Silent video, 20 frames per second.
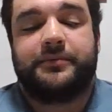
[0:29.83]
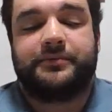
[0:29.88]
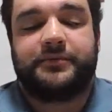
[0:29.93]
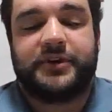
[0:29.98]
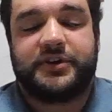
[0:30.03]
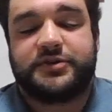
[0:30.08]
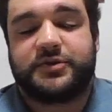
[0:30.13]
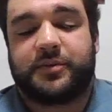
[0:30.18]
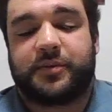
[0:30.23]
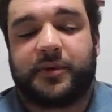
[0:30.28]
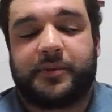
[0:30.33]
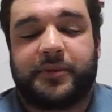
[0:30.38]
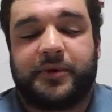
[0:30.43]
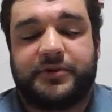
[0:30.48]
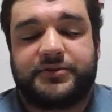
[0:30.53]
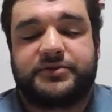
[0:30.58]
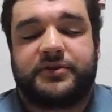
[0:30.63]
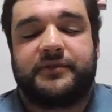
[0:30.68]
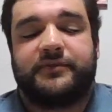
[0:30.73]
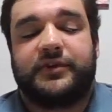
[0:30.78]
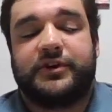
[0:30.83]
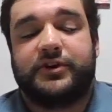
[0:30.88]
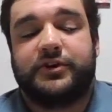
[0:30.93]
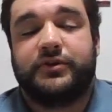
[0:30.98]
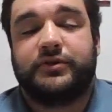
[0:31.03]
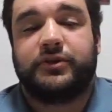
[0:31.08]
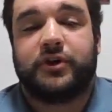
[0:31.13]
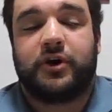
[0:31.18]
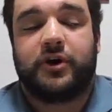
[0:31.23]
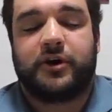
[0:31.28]
It is a proposal of a
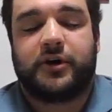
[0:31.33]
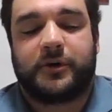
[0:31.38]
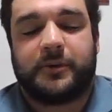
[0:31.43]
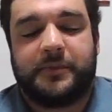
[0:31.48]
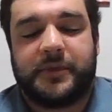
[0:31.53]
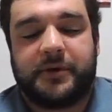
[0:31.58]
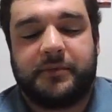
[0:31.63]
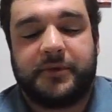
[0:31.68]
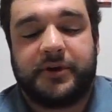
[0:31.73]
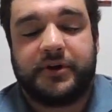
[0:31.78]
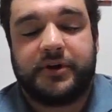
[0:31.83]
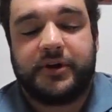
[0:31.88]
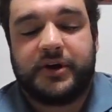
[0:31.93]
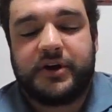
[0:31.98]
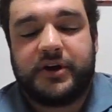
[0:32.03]
new law or amendment